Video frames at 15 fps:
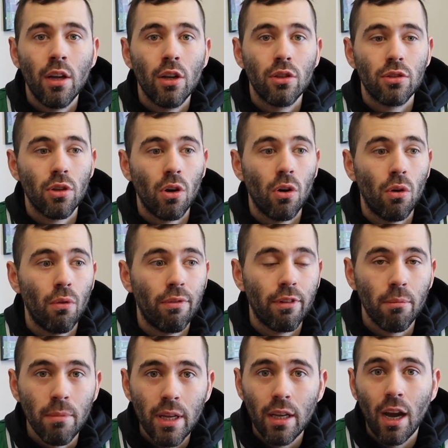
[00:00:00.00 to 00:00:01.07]
So for
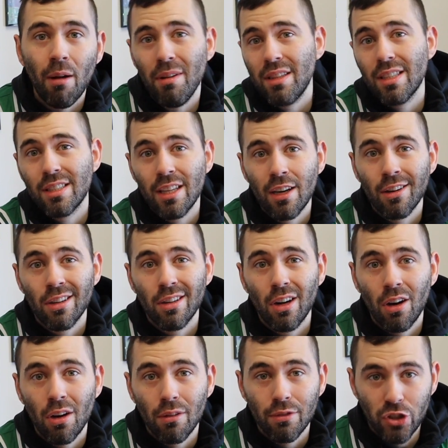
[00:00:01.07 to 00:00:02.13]
me, I'm at the center
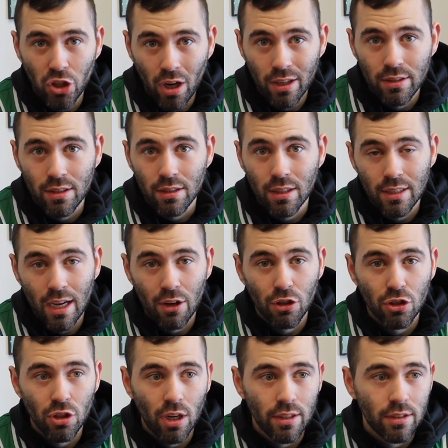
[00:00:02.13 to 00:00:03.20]
of Johnston, the town of
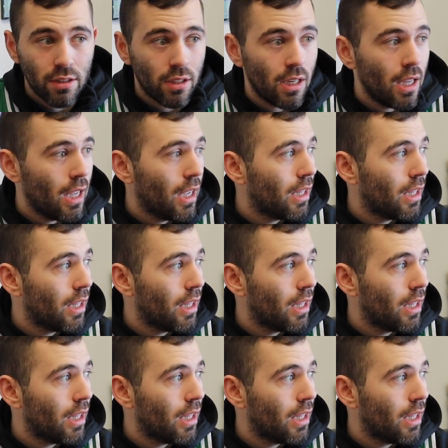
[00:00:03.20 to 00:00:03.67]
Johnston.